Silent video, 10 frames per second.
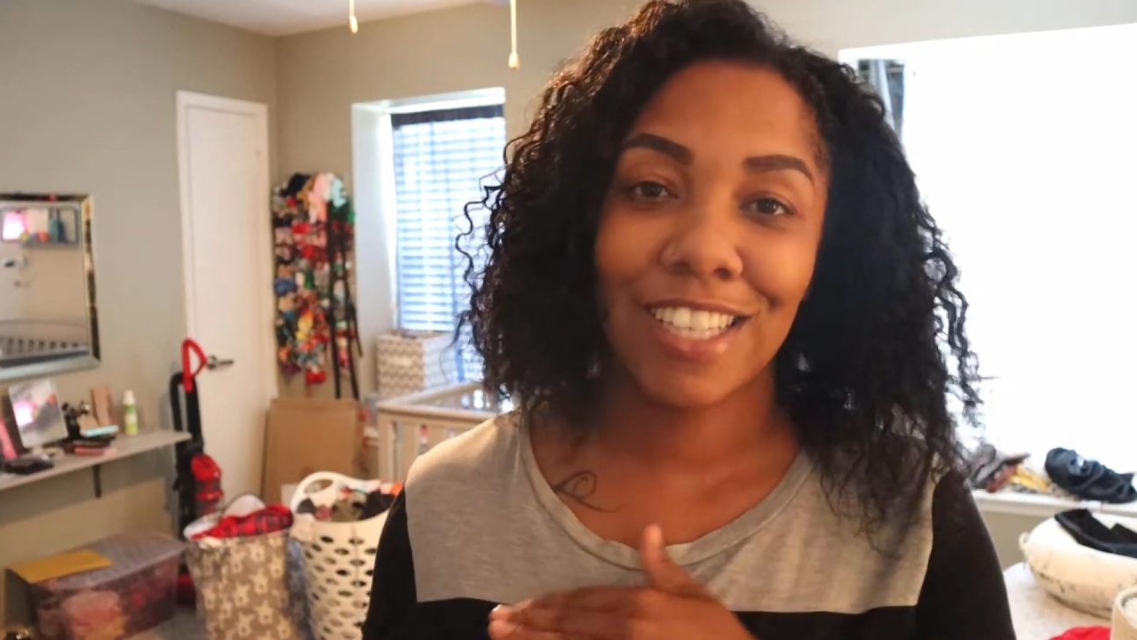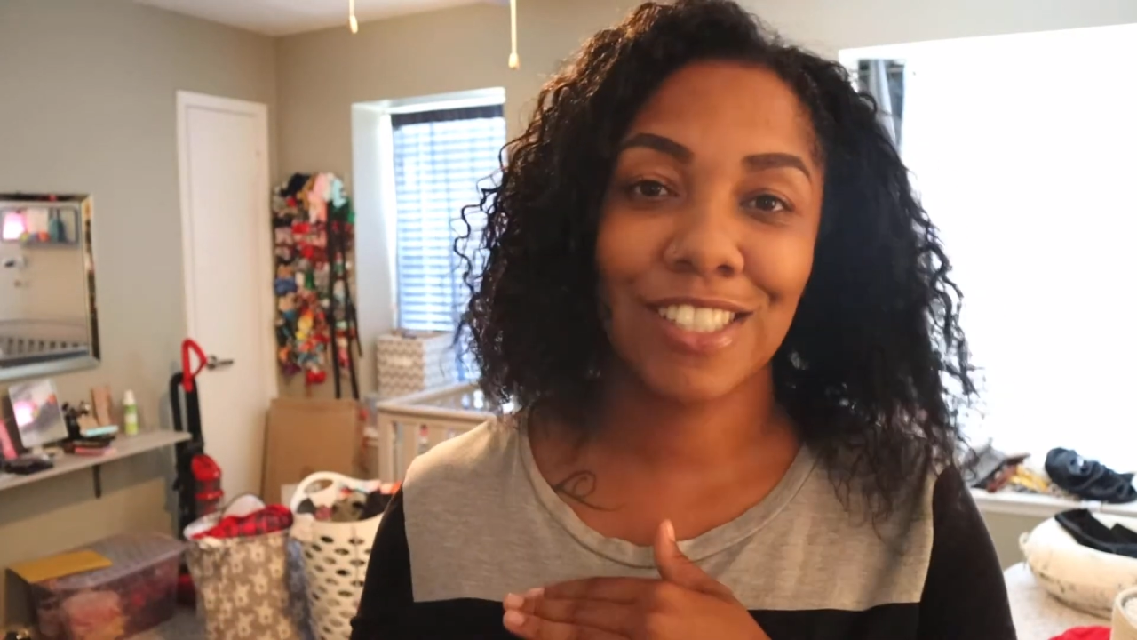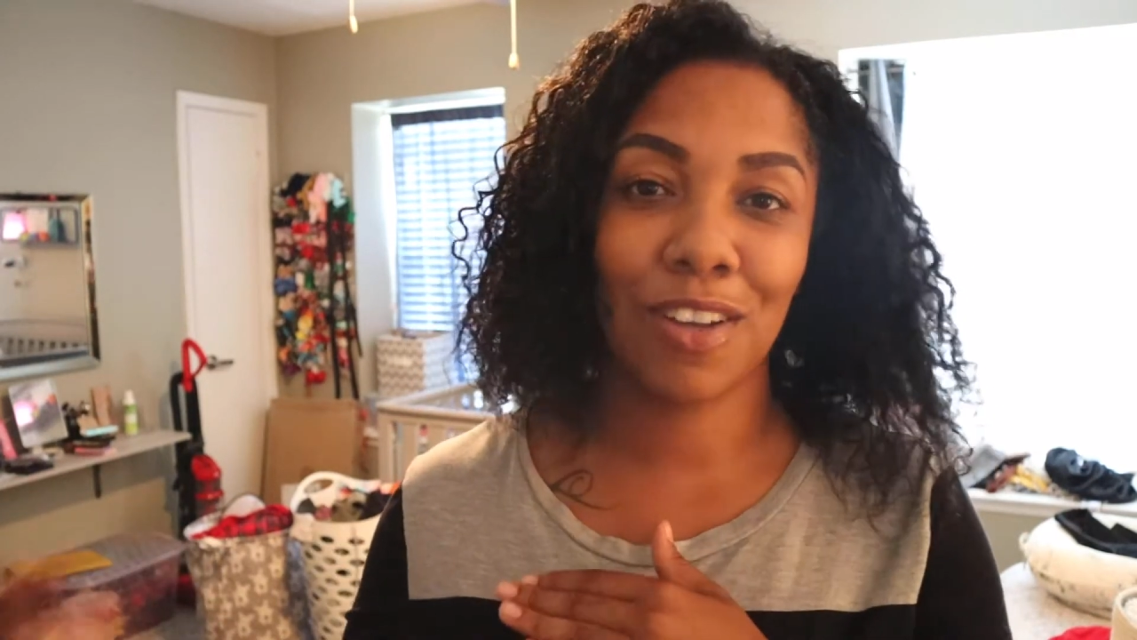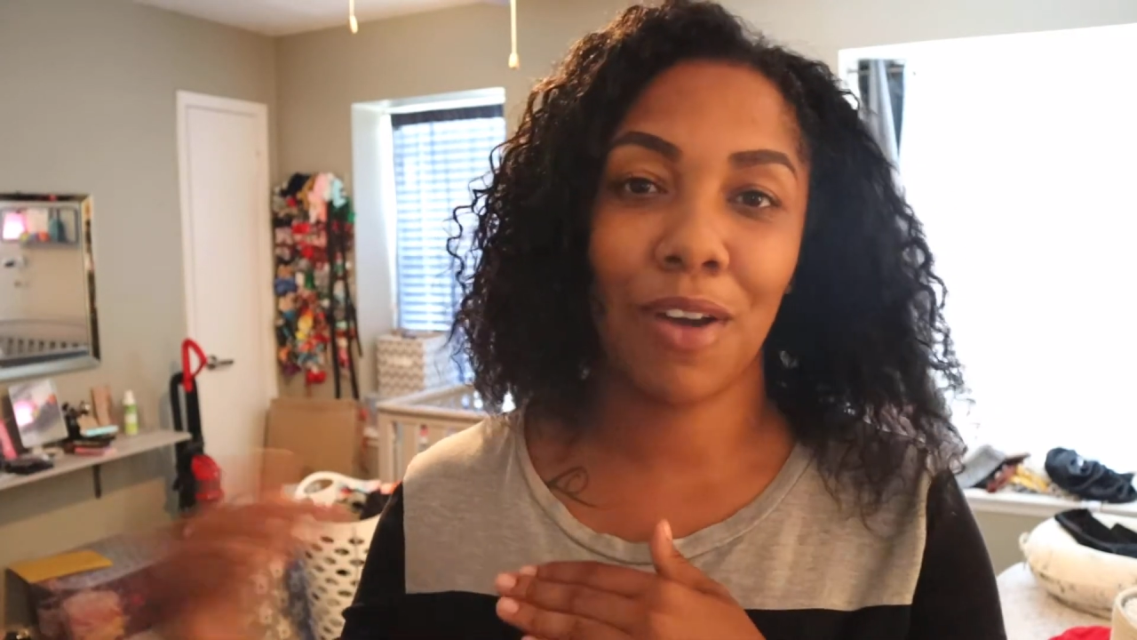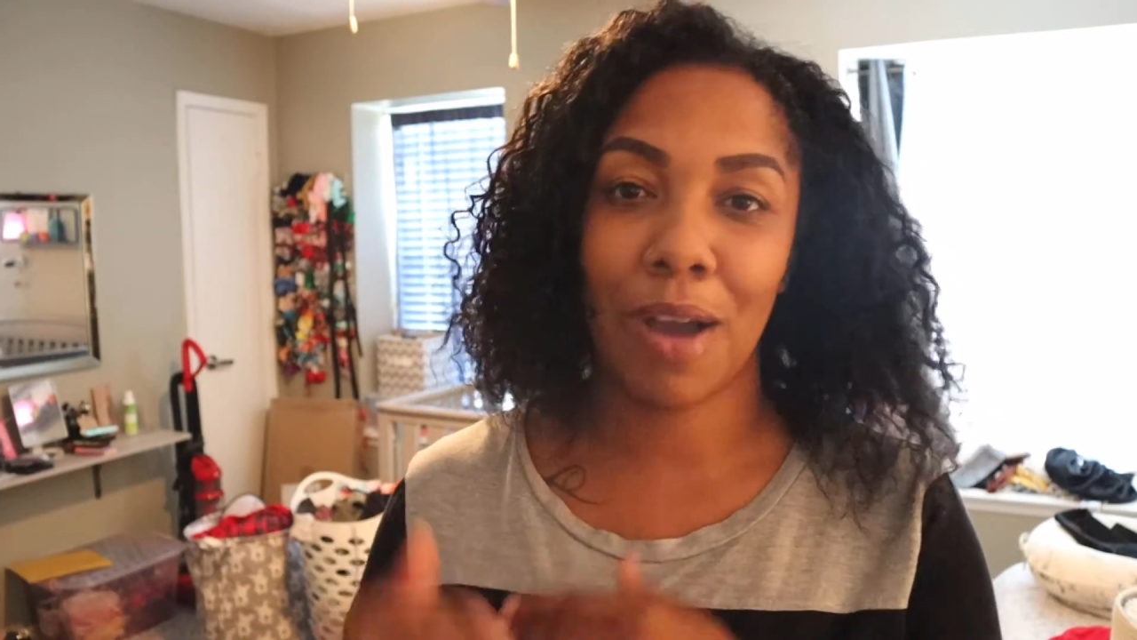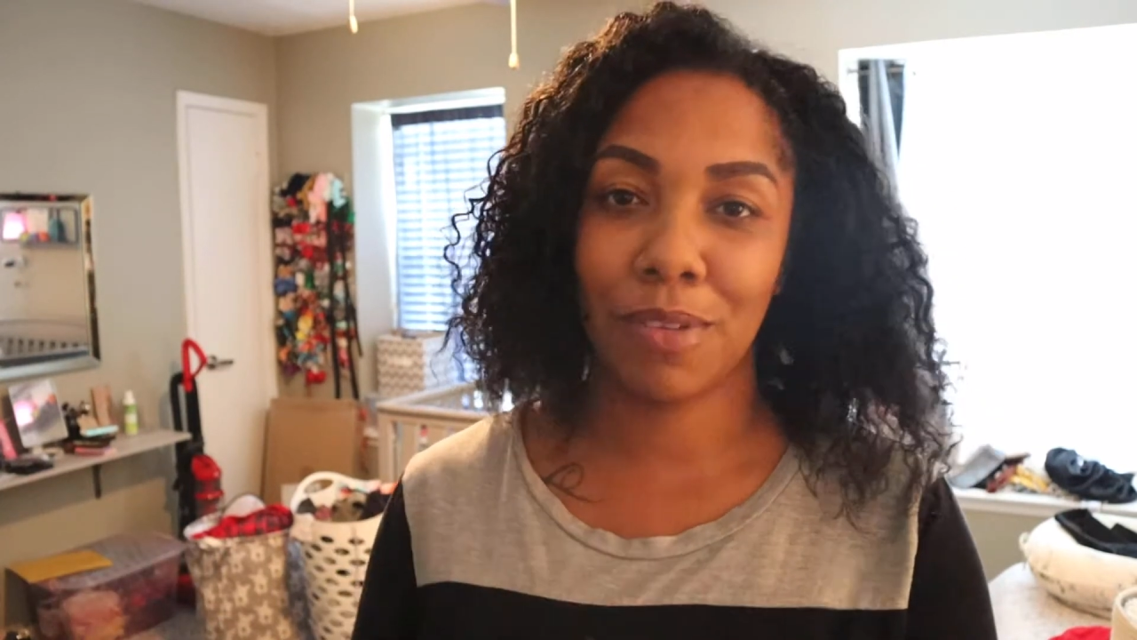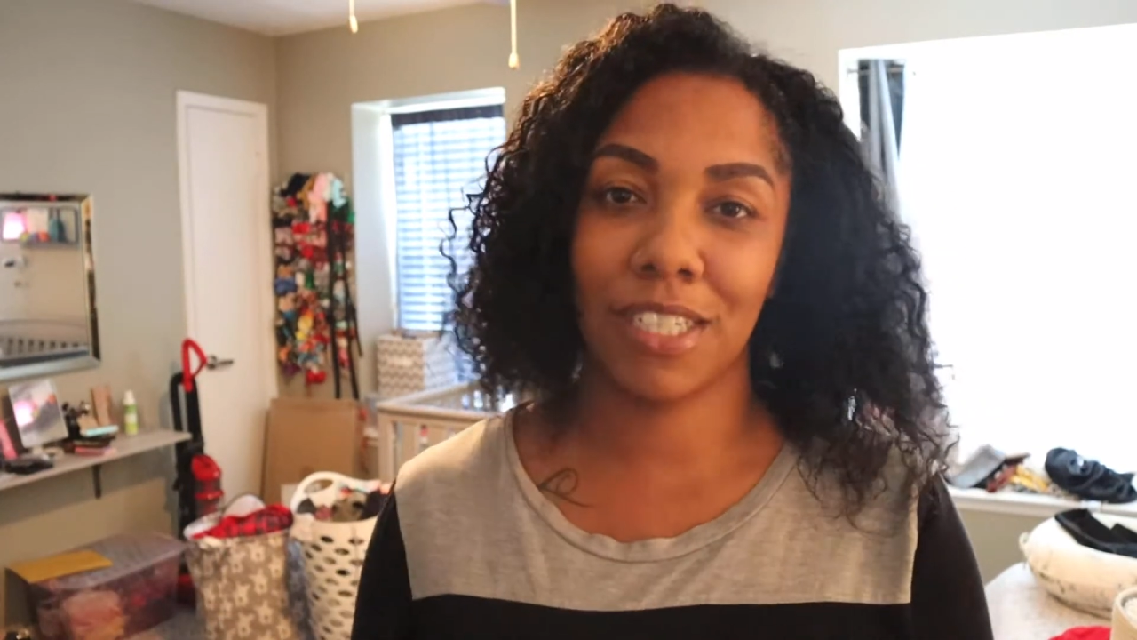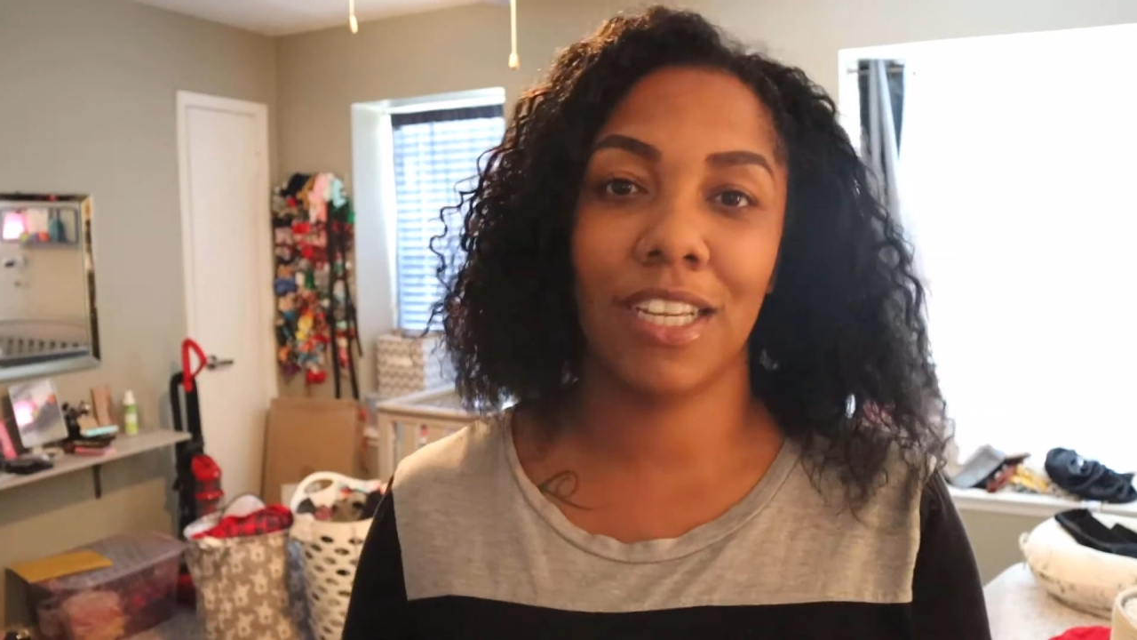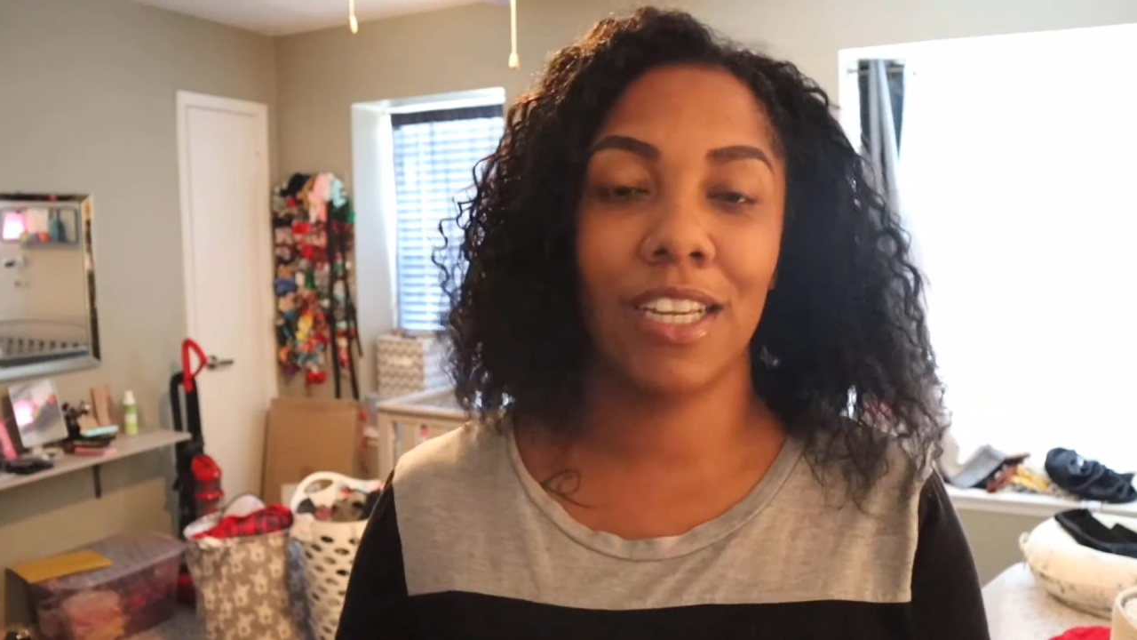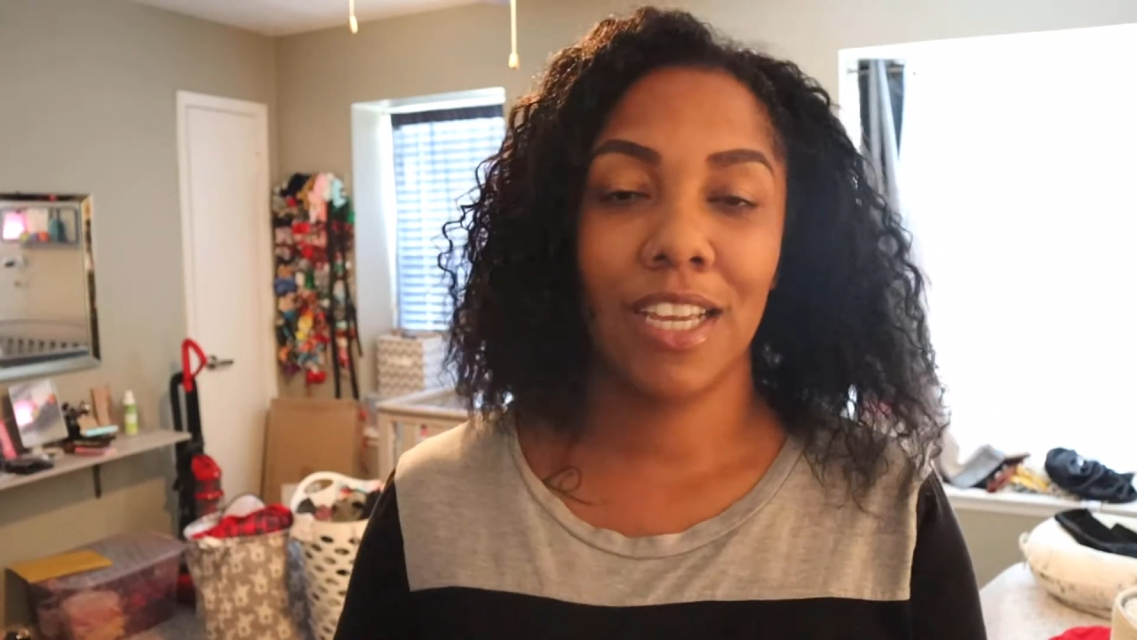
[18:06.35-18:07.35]
So I
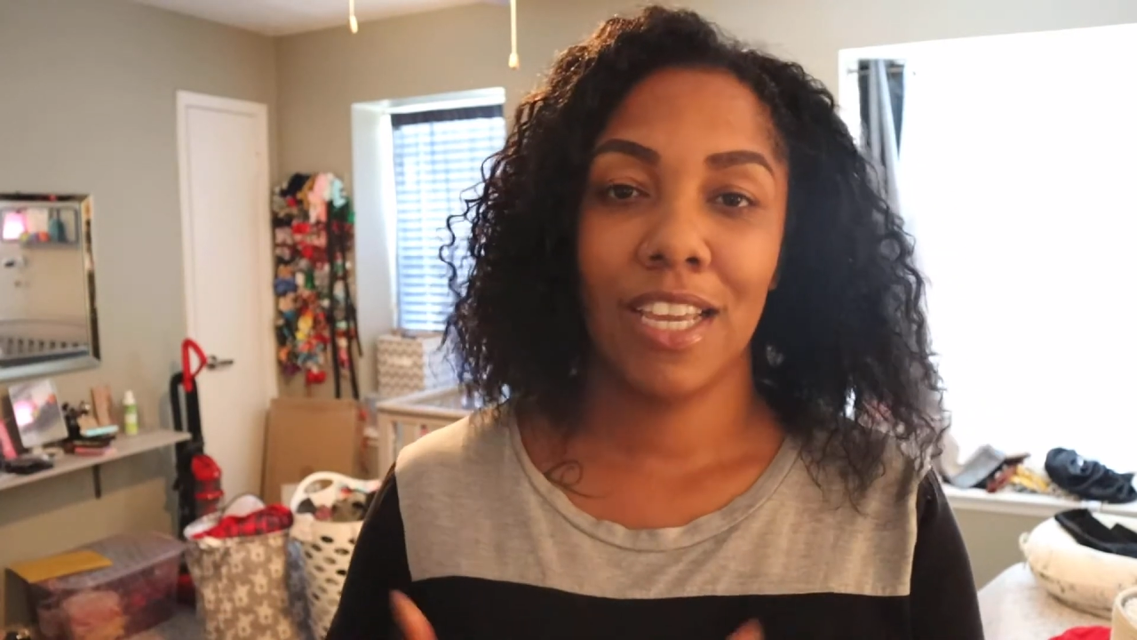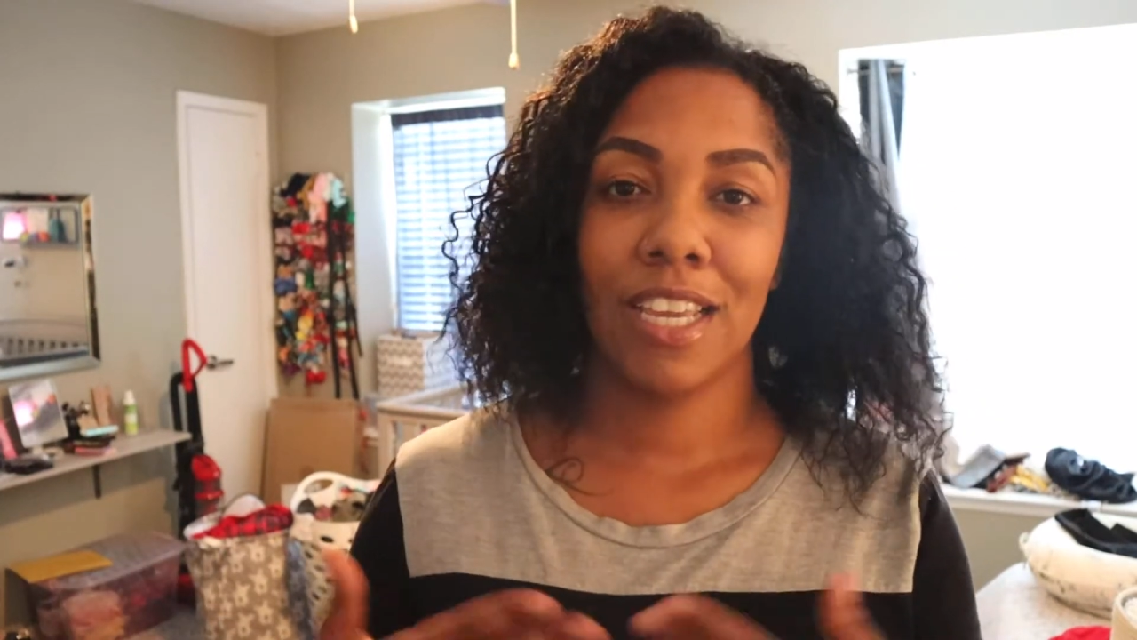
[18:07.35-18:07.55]
want to